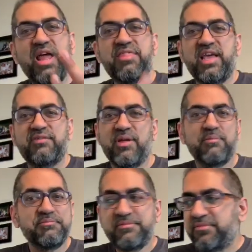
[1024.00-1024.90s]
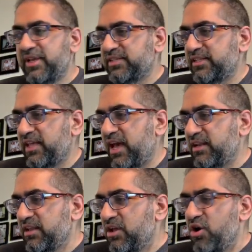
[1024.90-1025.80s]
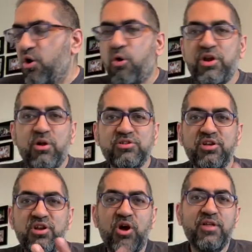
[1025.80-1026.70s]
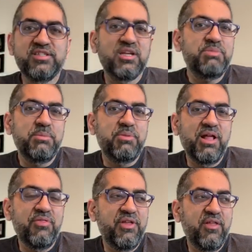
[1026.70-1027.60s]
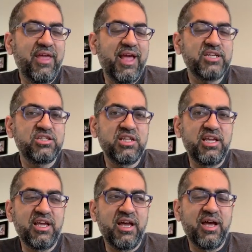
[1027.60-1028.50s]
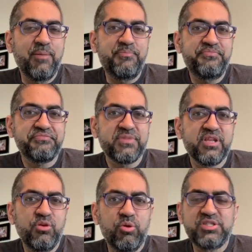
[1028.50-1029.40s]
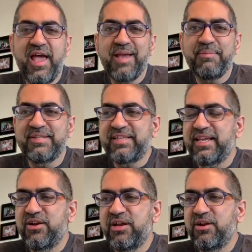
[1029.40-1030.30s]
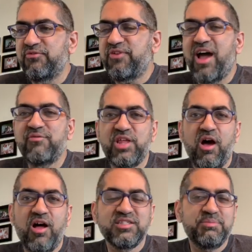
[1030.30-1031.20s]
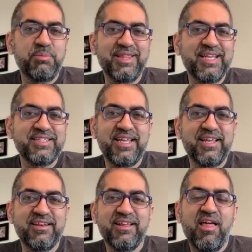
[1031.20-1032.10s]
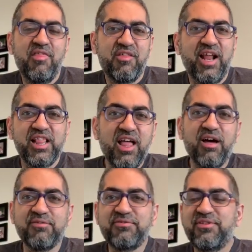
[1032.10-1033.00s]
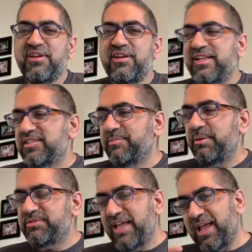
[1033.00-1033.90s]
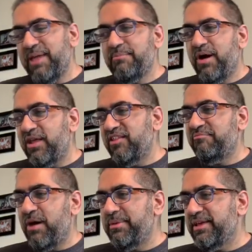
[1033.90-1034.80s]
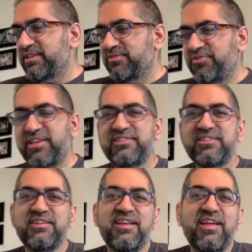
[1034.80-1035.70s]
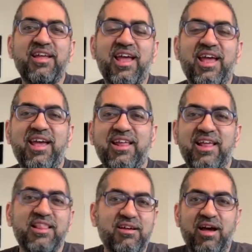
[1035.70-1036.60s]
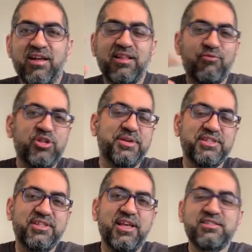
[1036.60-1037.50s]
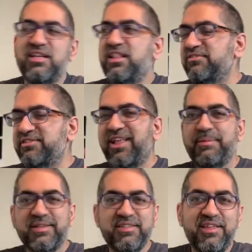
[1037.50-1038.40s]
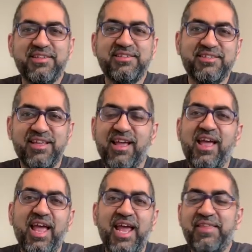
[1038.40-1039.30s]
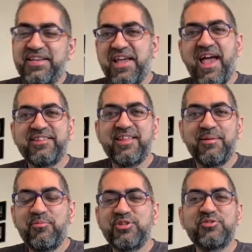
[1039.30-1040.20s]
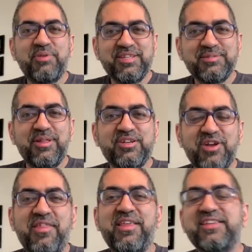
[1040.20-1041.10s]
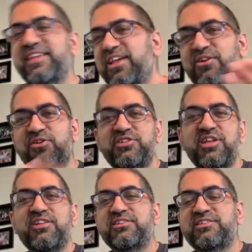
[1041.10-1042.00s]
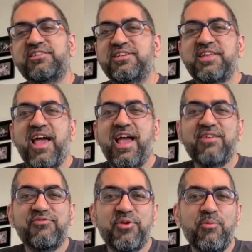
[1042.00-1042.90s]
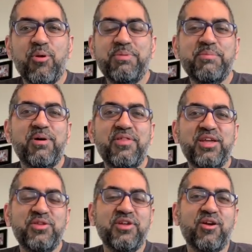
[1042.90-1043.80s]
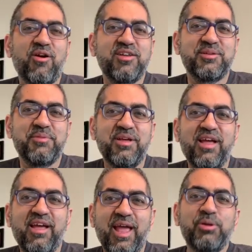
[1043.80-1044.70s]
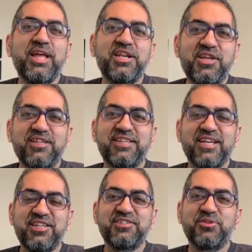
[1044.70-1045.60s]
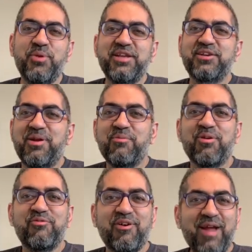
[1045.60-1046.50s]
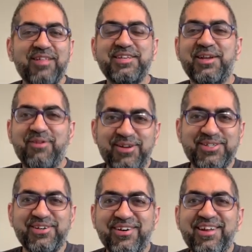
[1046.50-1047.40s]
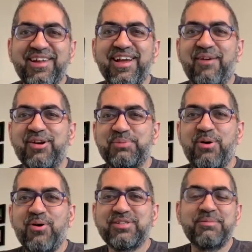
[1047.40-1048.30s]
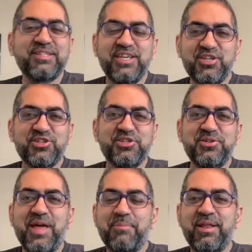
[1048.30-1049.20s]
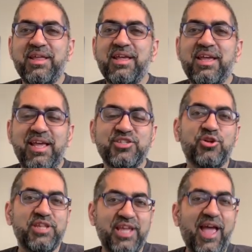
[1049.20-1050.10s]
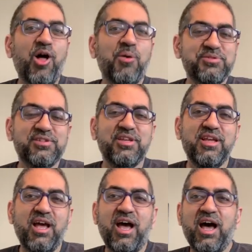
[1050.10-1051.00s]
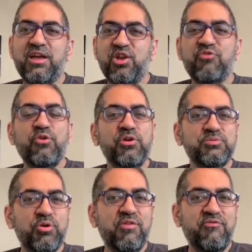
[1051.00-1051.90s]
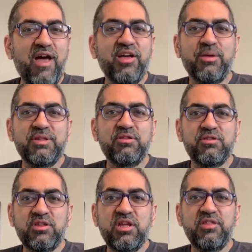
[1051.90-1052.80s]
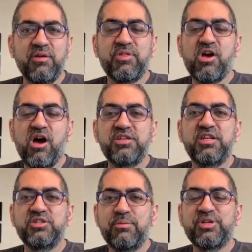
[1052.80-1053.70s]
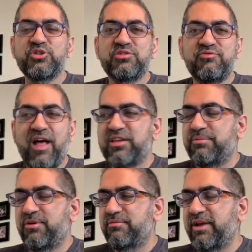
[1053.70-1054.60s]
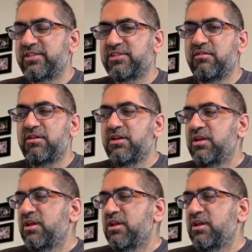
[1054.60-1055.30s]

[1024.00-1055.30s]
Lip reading: what I think of them, things like that. Or you also know that some people out there they actually will tag me and say, here are 5 really awesome people on LinkedIn that I love. And some people tag, hey, Bob, I love Bob because of this, and I love Rich because of this, I love Sally because of this, and they tag them, which brings a lot of, and then they say, tag 3 more people that you think are awesome. And what that does actually is a way to create more virality around your post. I'm not saying you should do that, but it certainly helps. Focus more on the value. I mean, the other thing with content is you want to make sure it's valuable, right? So